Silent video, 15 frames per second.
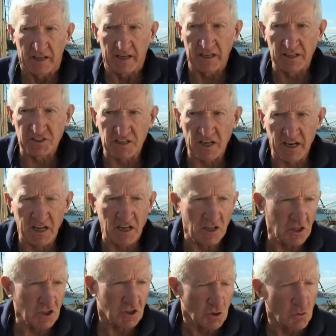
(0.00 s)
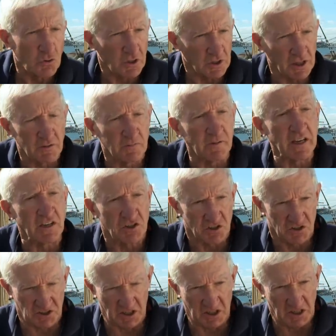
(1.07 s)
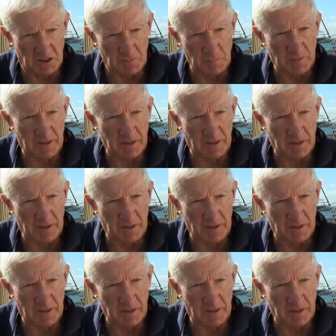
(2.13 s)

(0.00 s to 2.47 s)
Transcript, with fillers: It's a youth adventure scheme.